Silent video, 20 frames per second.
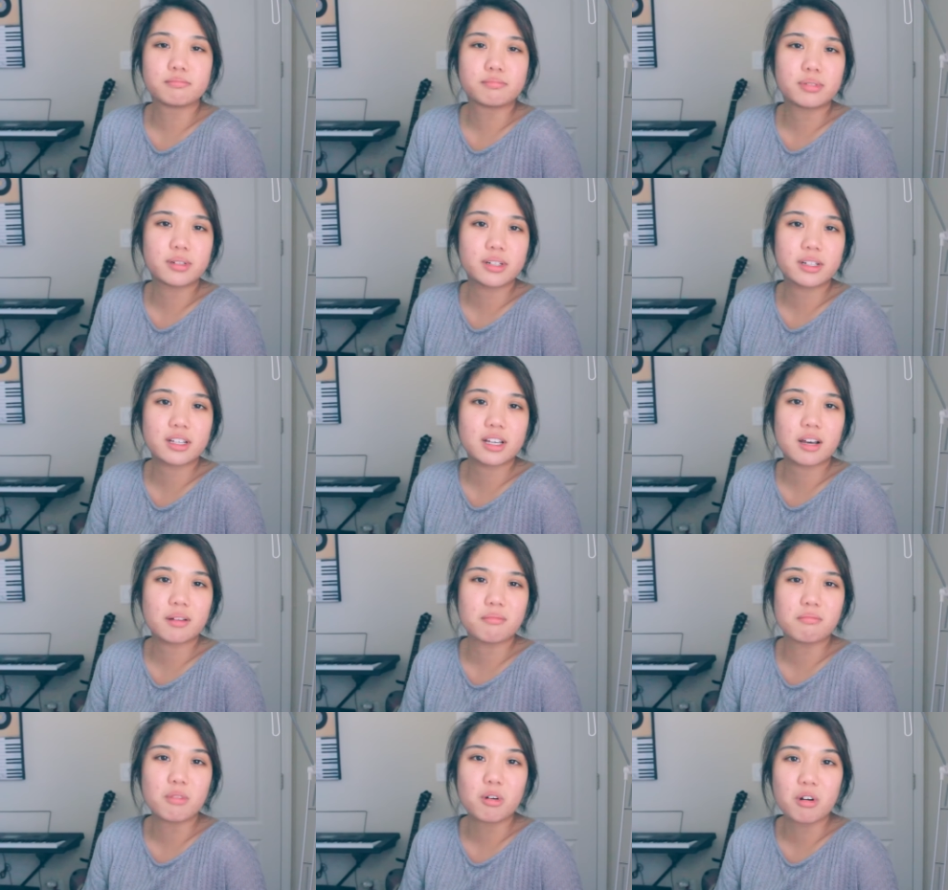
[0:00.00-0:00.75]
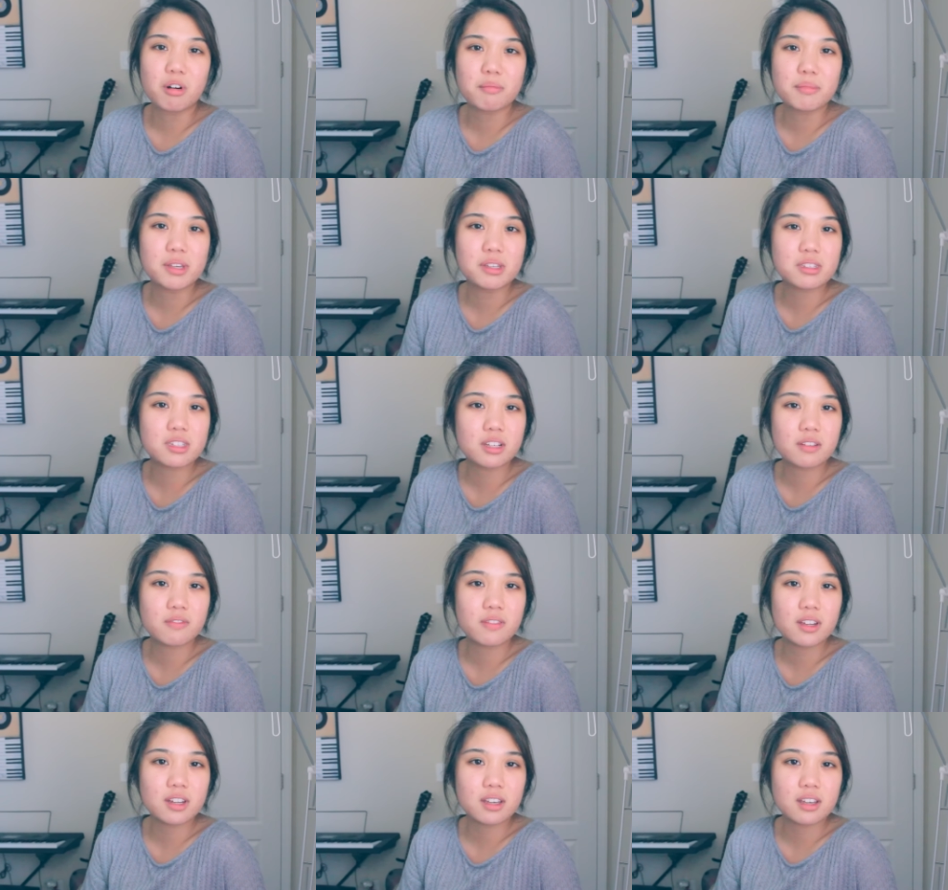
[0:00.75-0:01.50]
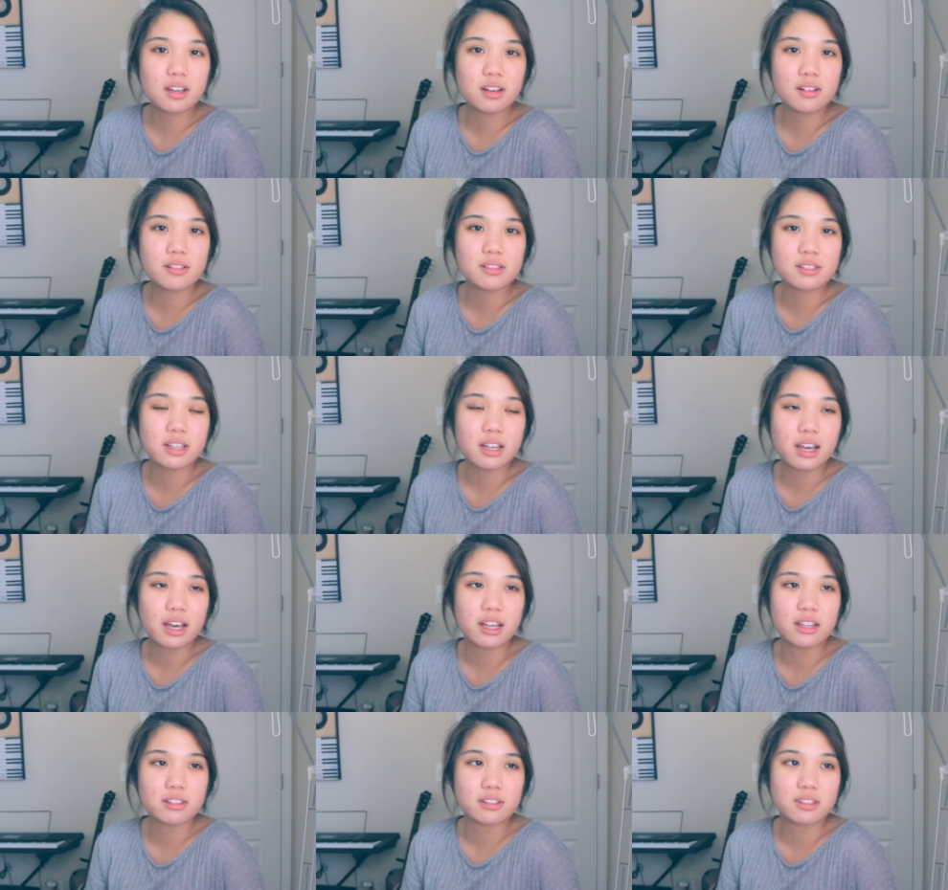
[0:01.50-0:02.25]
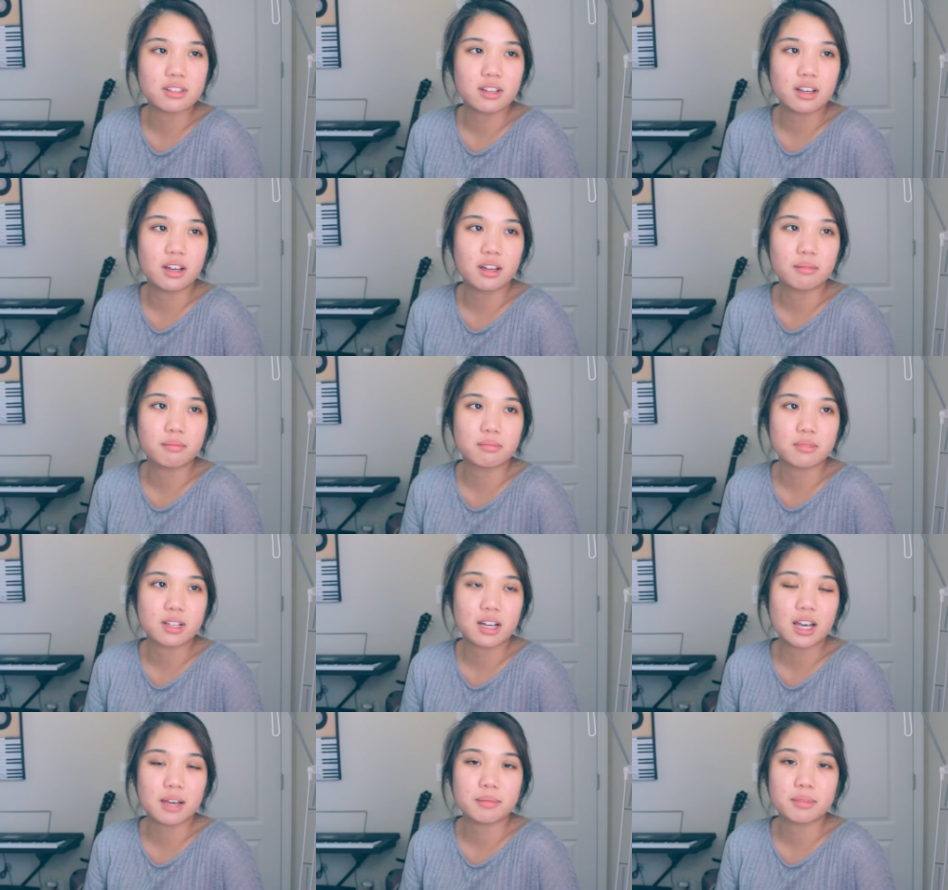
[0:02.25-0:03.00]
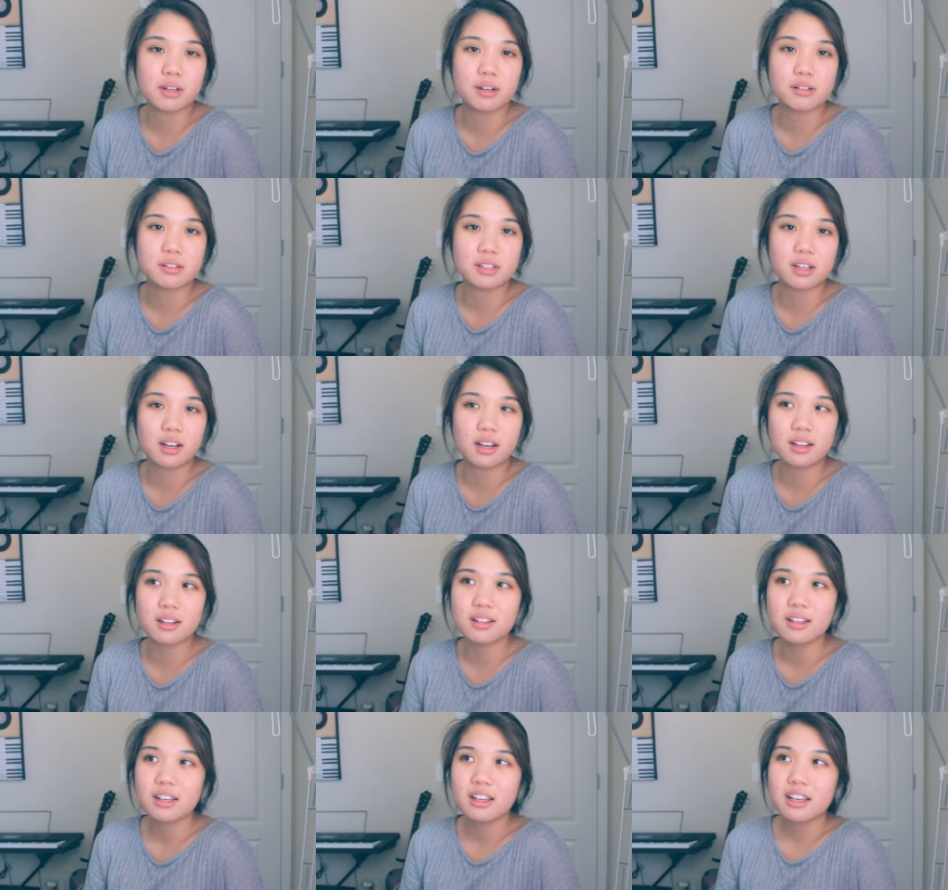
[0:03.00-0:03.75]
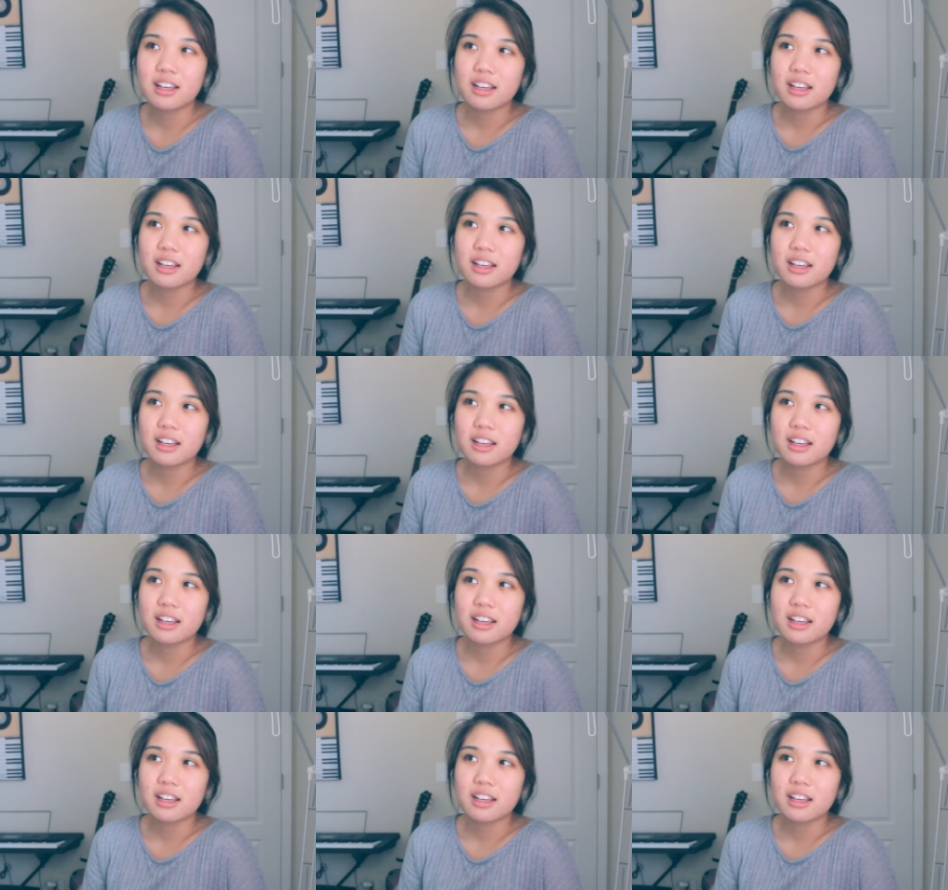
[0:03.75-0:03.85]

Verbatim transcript: putting out more music videos as um, time goes on.